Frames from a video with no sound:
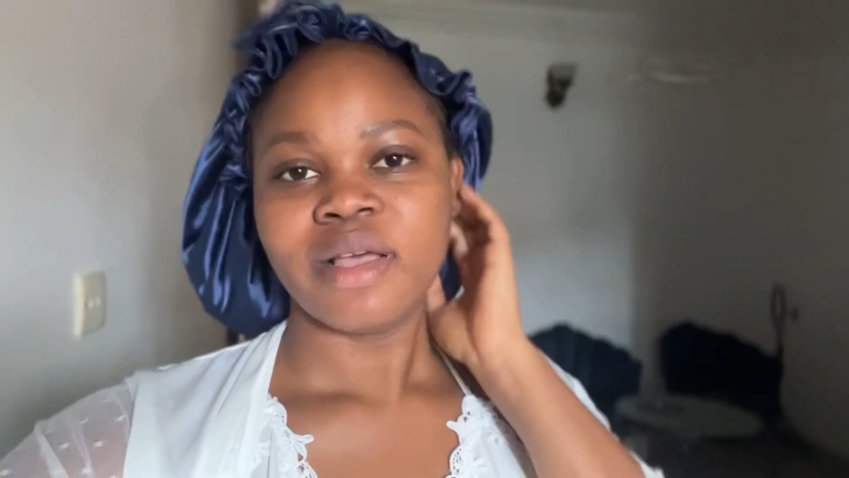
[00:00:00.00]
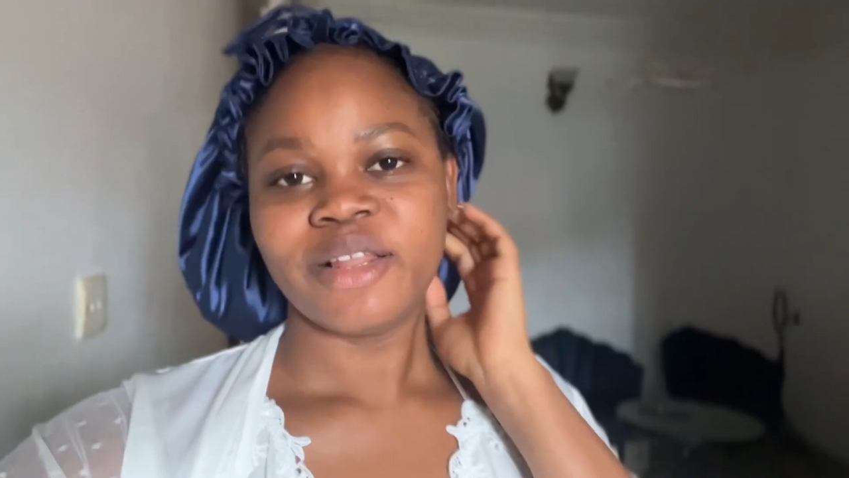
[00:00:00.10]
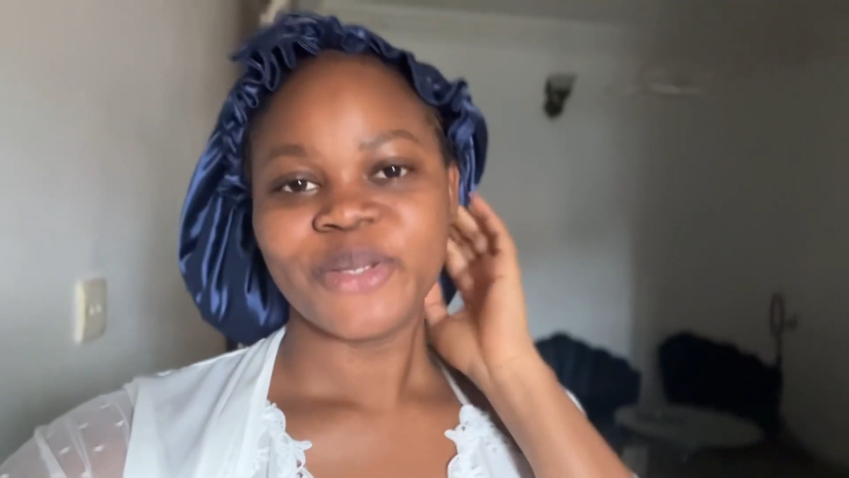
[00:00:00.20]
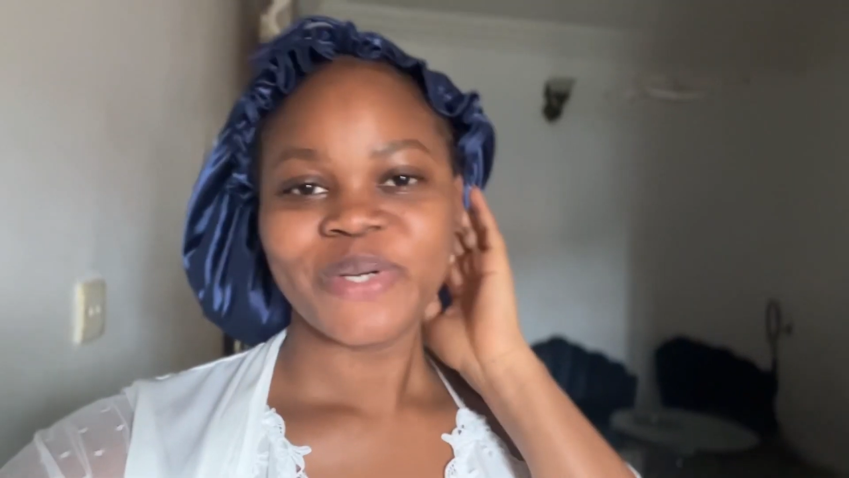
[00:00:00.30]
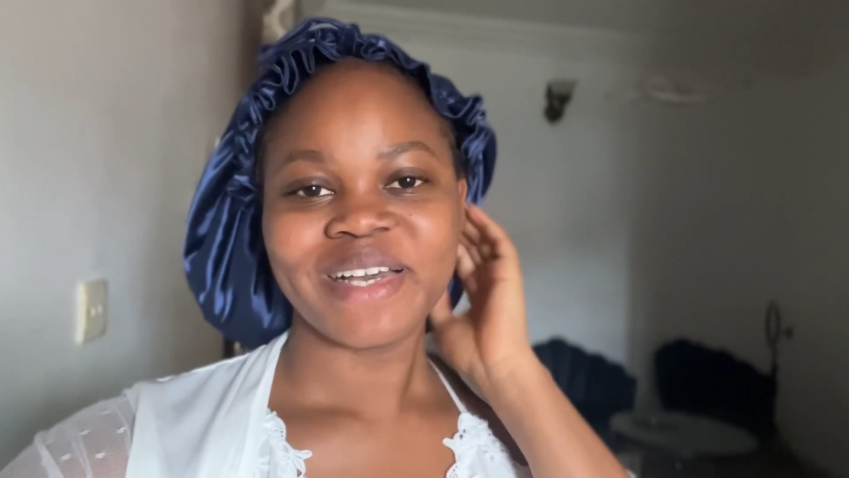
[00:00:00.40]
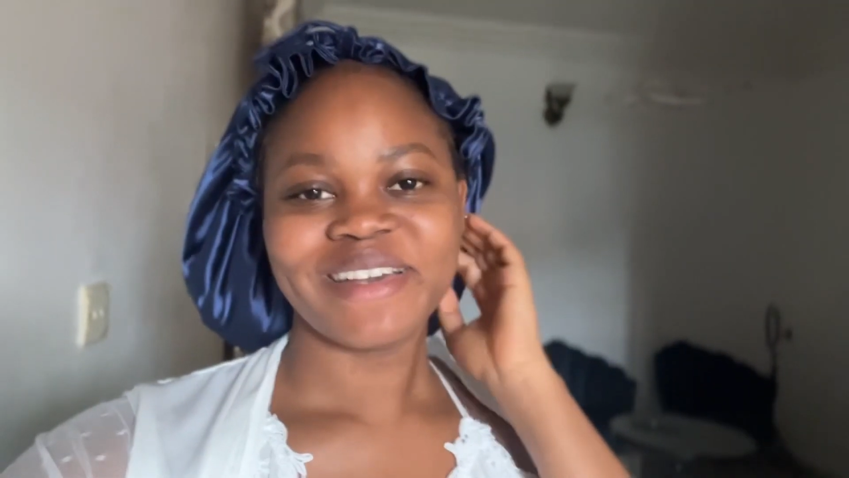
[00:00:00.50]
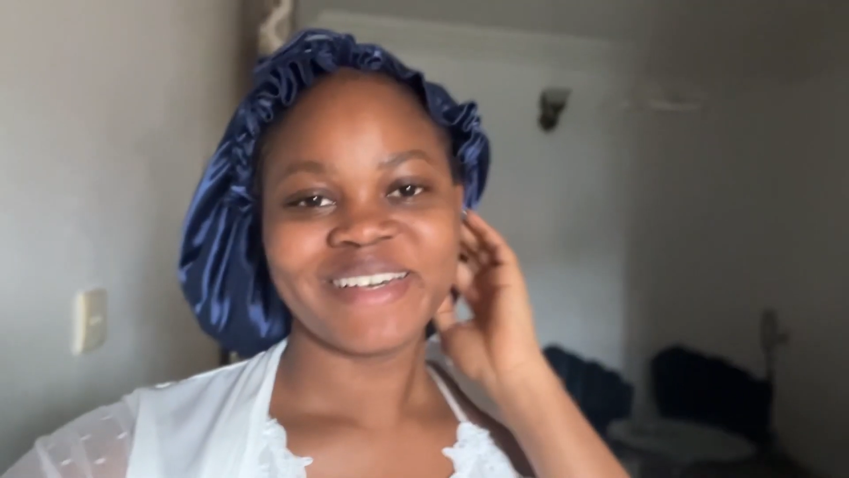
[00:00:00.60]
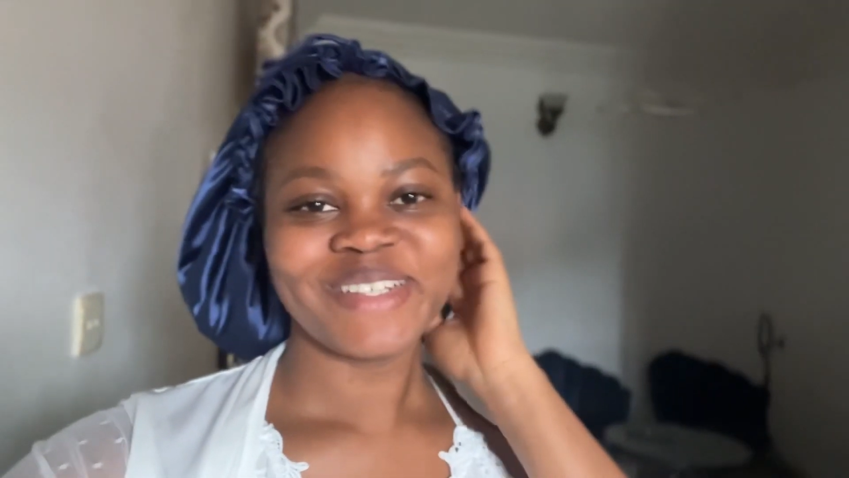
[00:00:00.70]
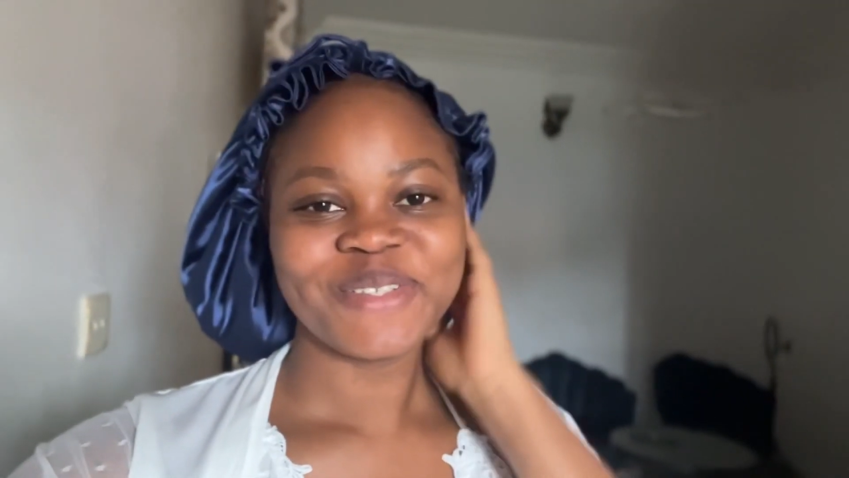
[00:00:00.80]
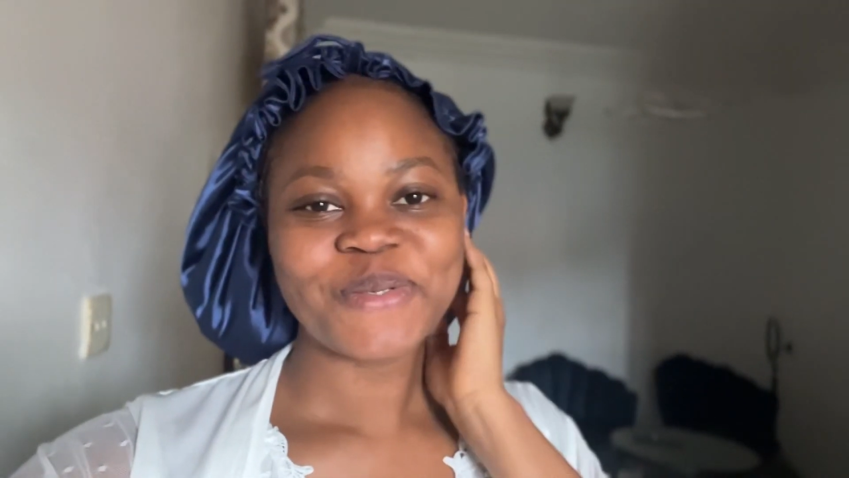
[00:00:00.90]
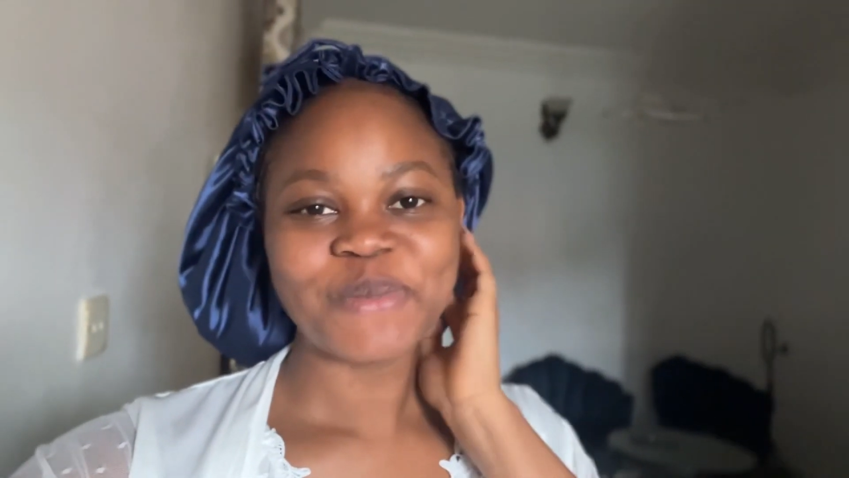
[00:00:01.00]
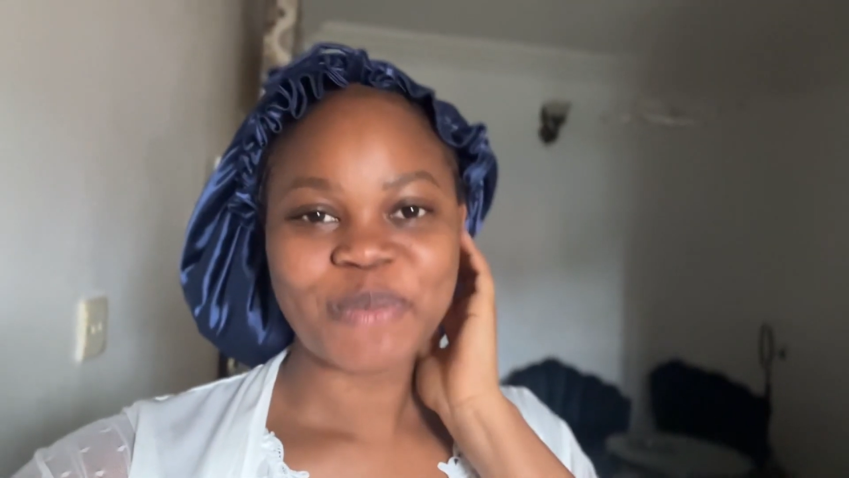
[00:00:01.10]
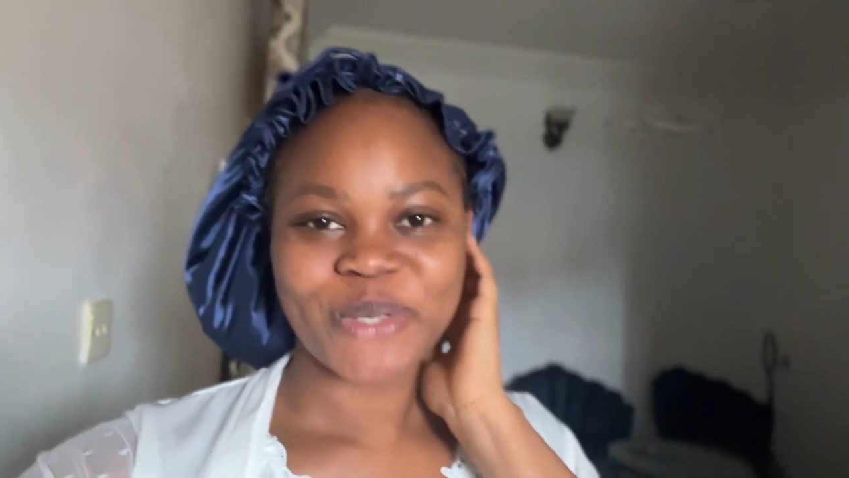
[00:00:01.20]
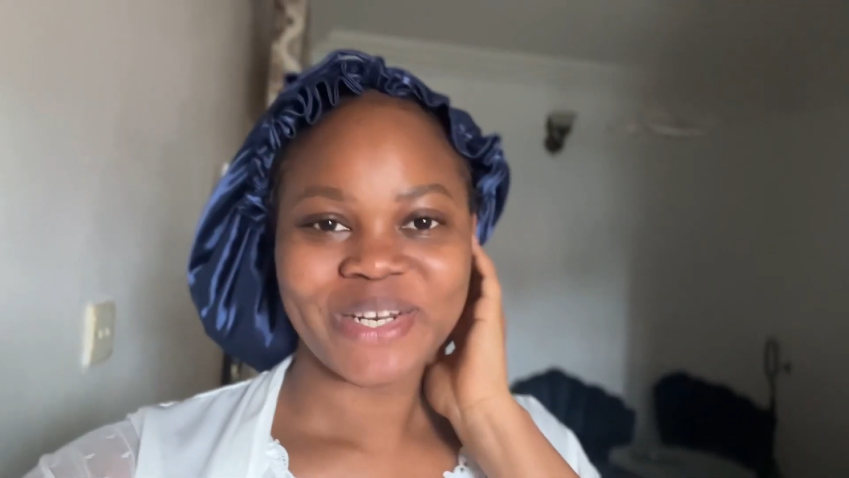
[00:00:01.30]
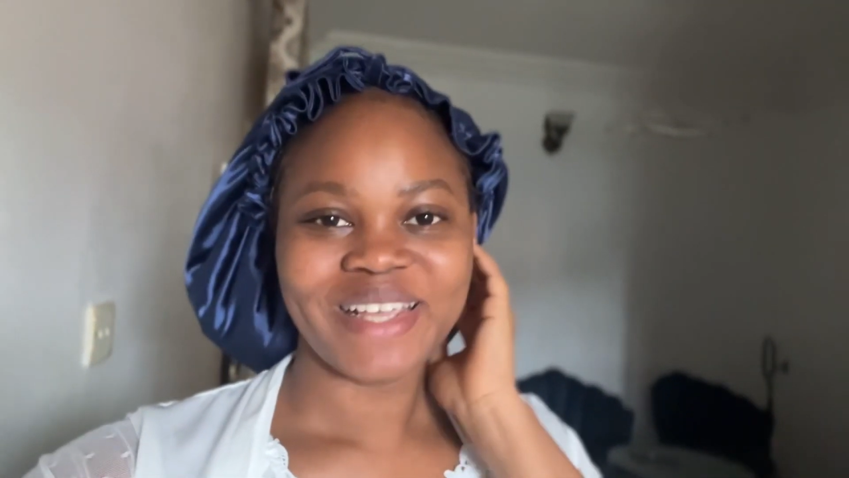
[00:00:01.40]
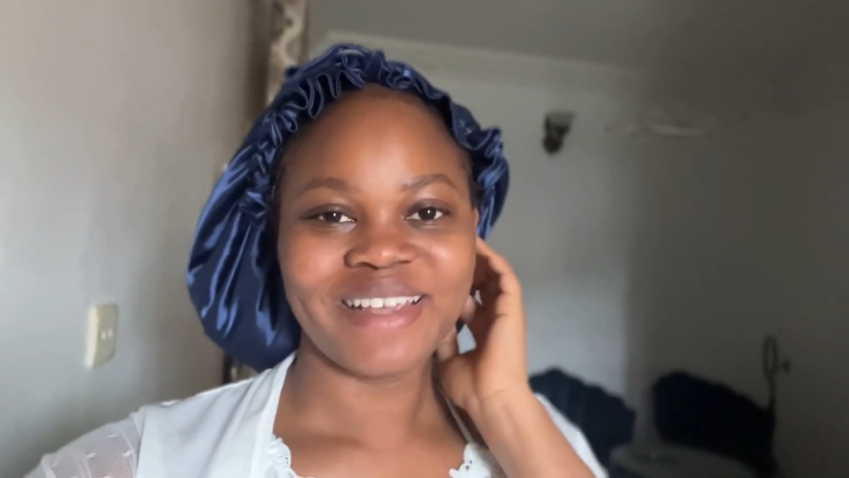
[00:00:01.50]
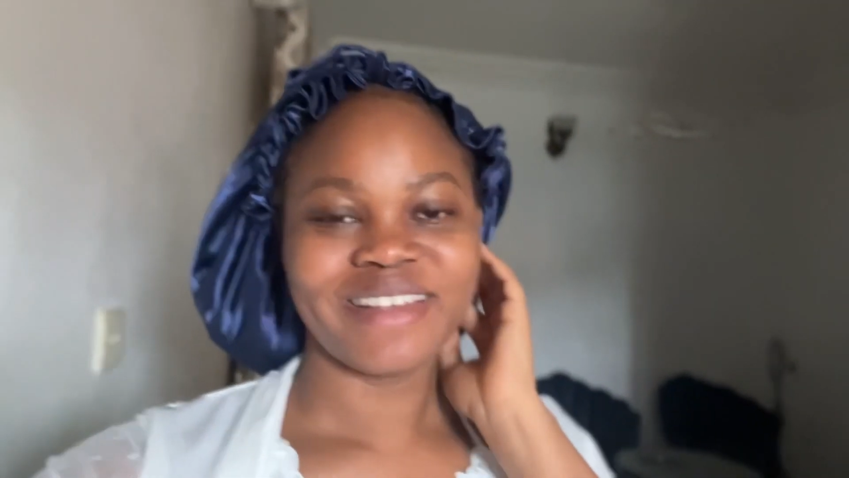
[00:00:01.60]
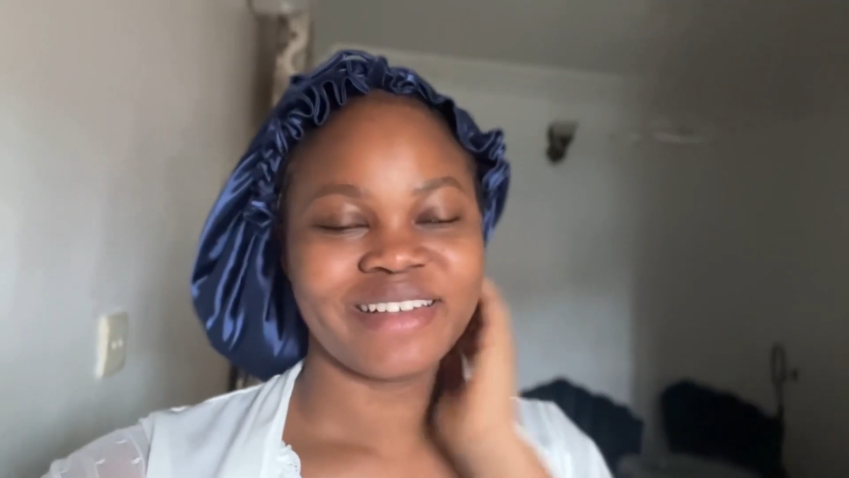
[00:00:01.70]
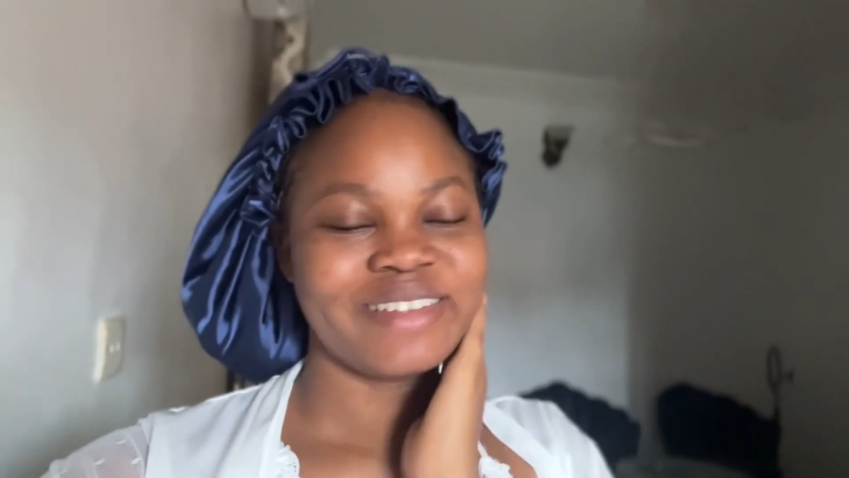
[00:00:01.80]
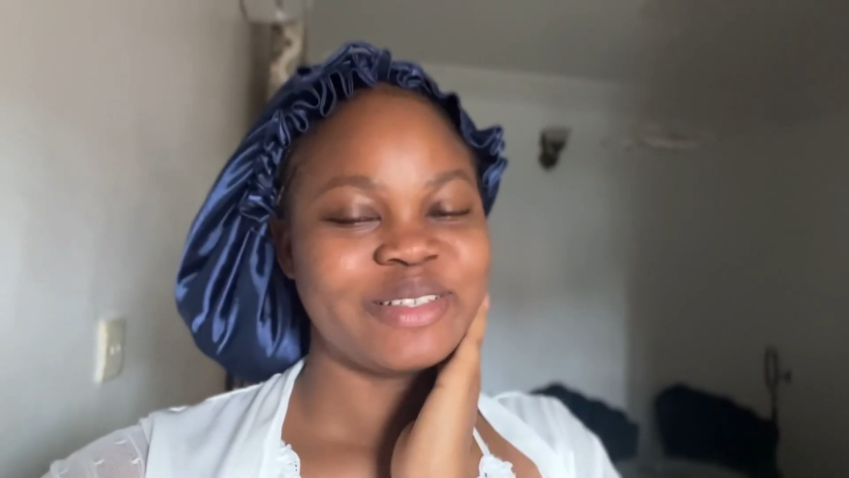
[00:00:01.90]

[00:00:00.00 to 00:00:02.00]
hello guys good morning